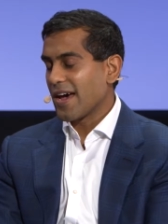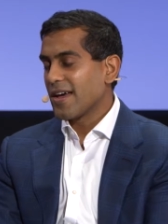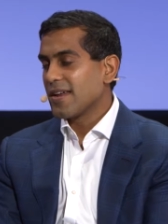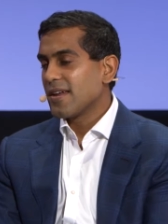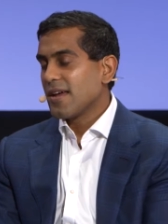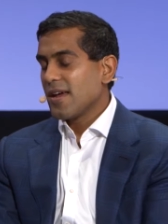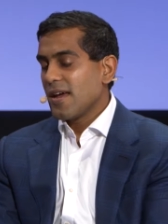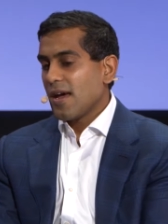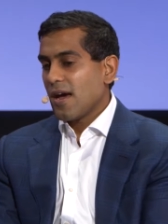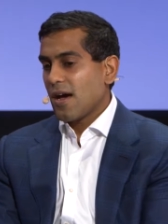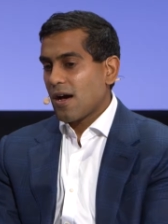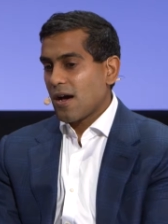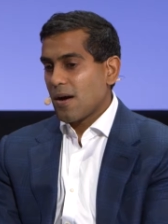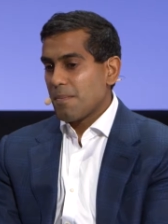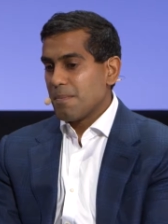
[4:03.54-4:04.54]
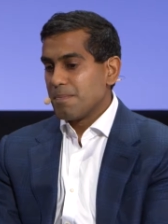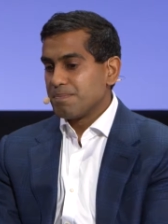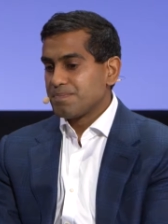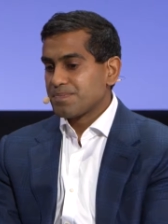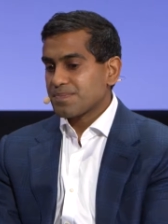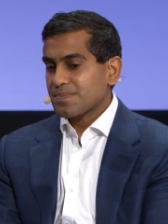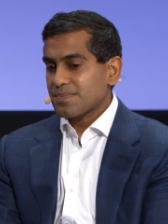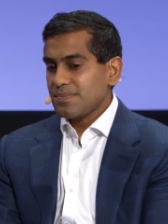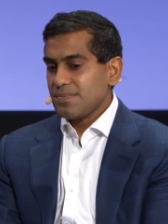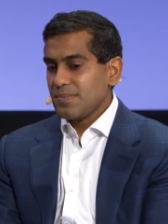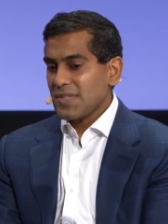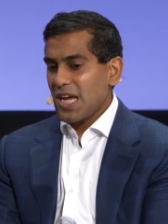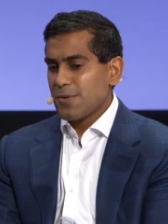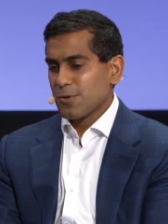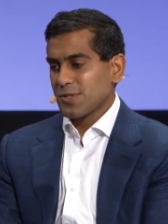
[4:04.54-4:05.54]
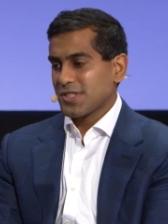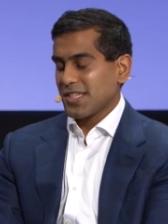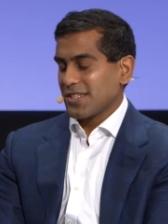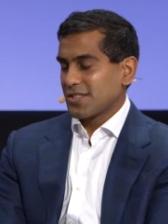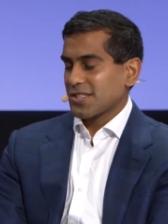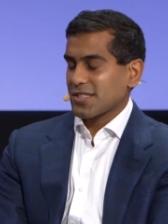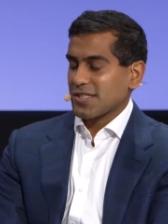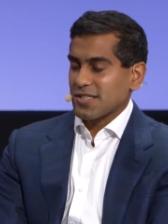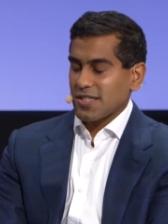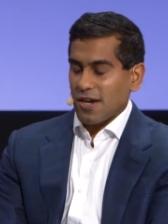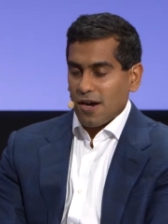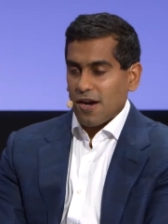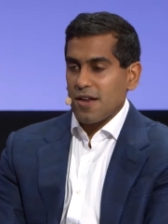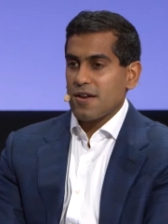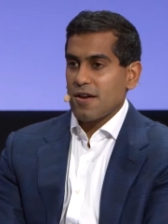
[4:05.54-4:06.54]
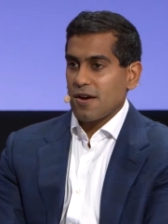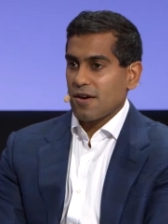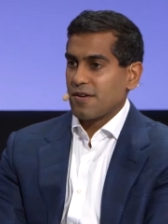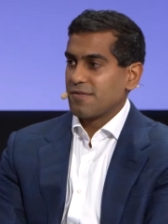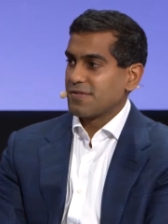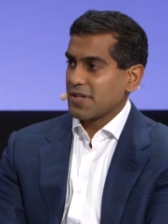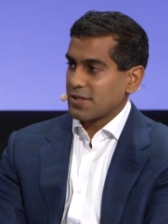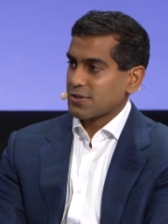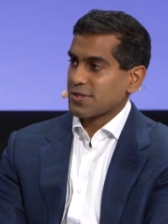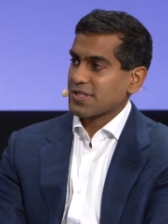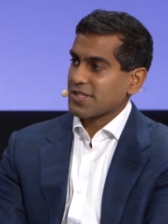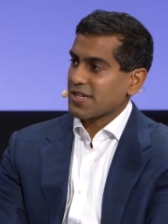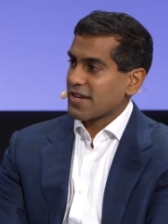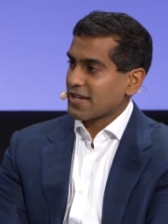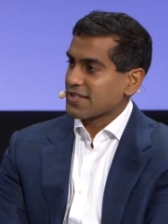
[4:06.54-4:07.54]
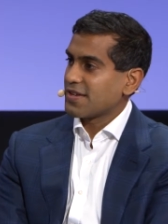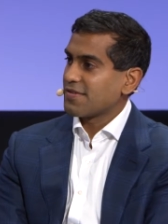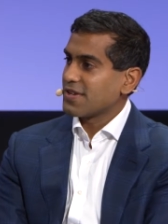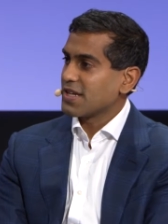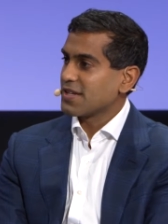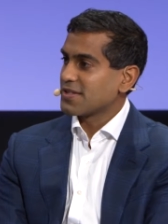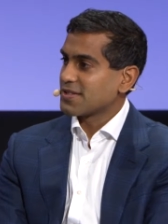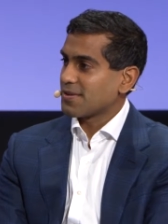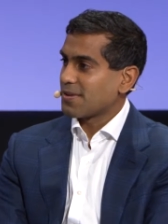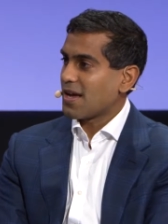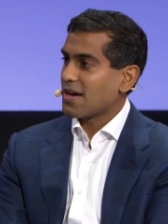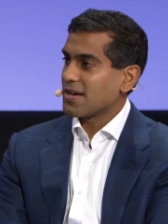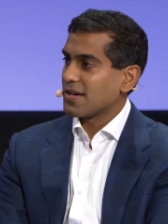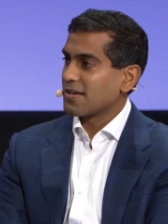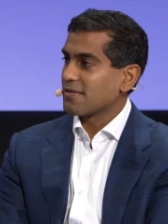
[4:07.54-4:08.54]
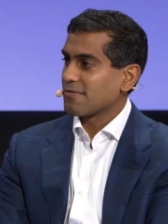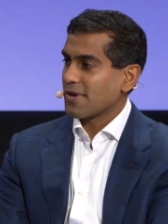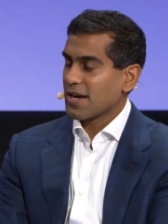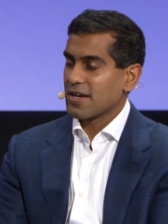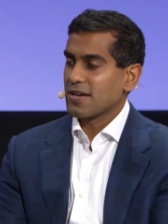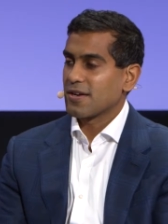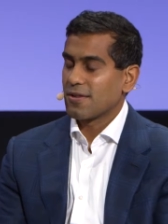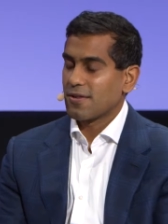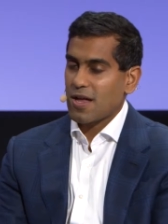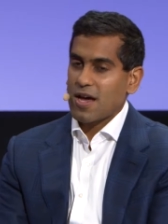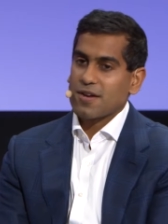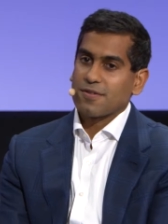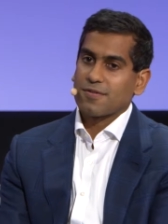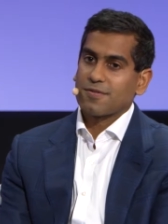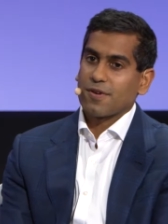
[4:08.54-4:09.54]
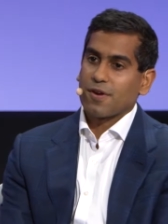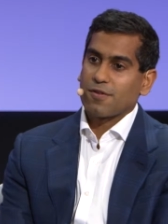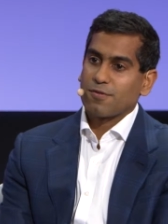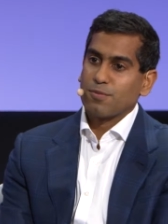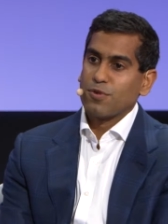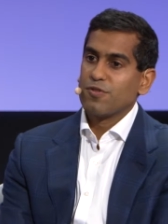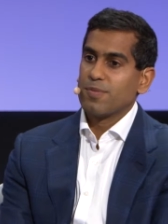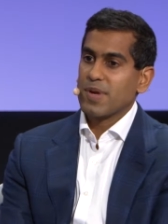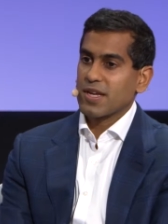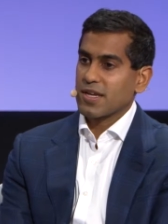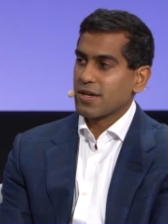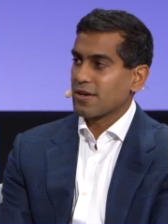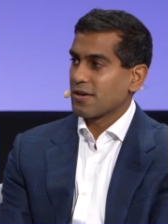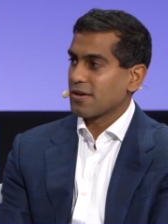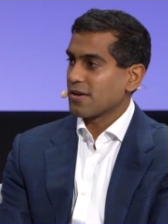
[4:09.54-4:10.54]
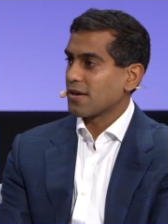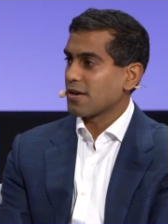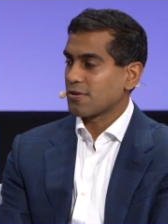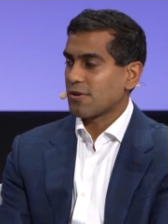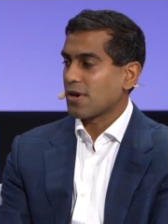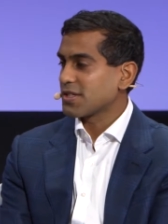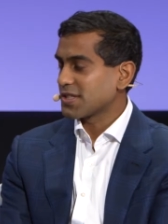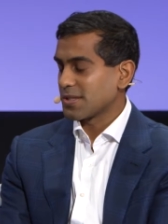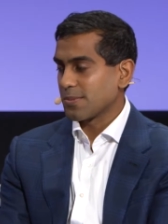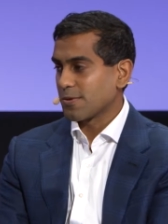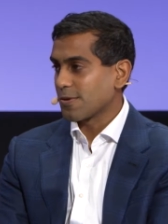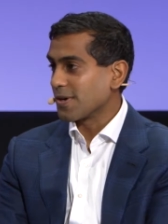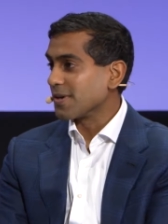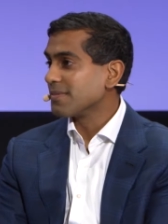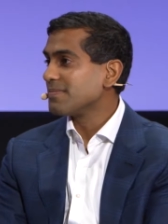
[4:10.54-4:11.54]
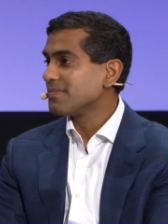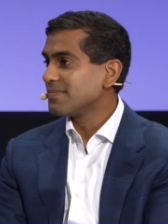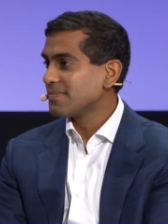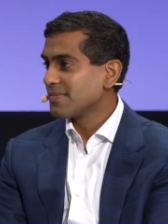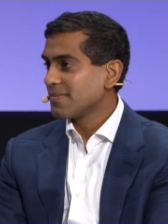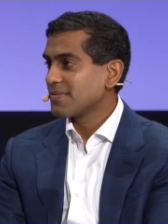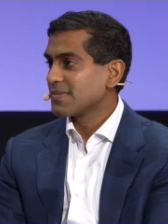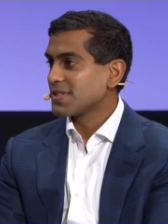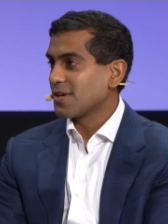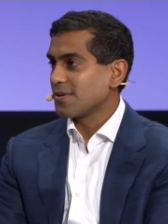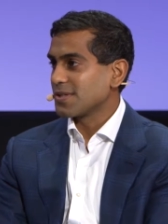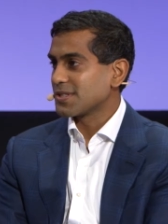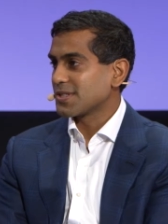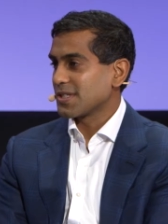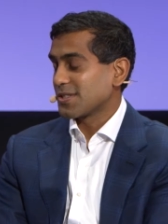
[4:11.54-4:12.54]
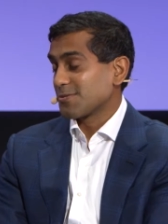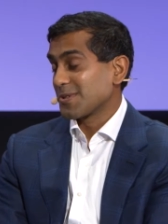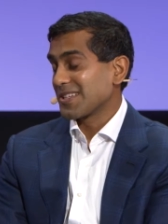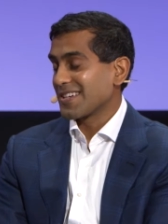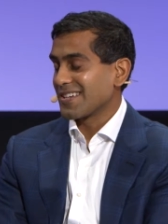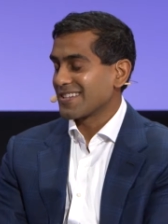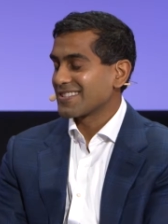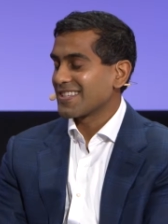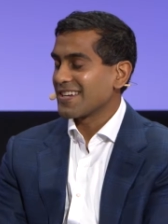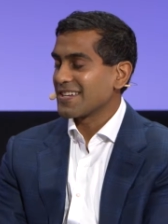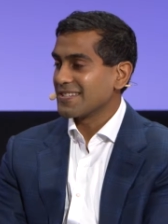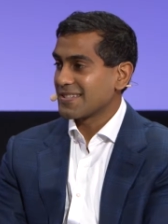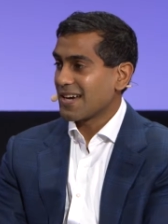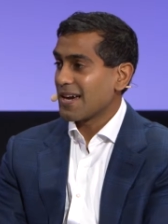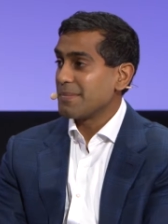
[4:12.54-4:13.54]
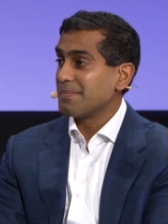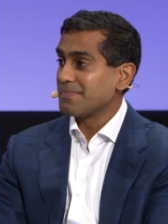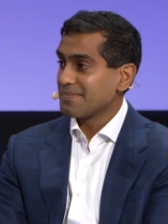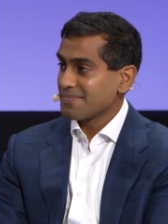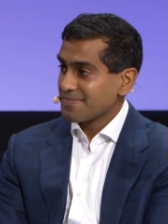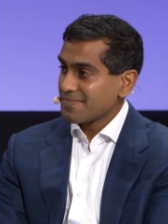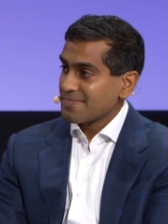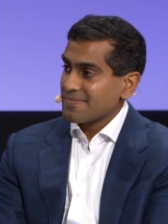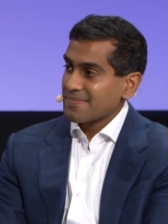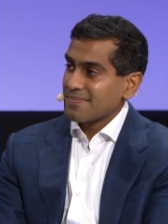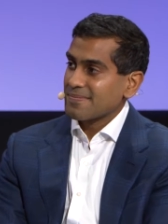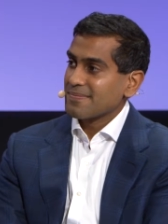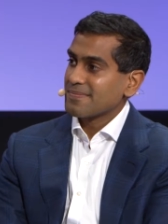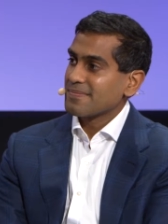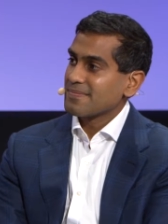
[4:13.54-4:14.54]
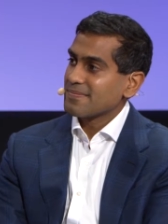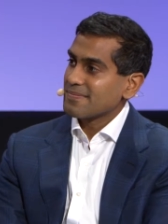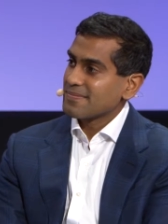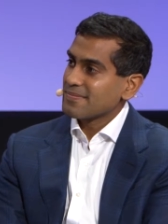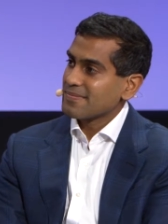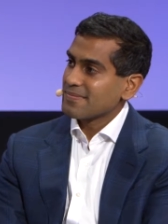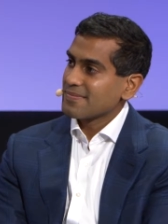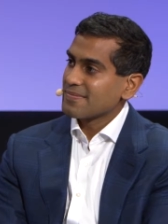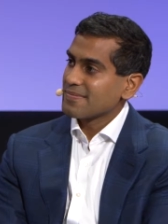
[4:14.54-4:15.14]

that. Um, and we're seeing just a ton of interest and activity in Solana, right? And a lot of, of movement here across mm. the board. So it's, it's really an exciting time. Well, I mean, speaking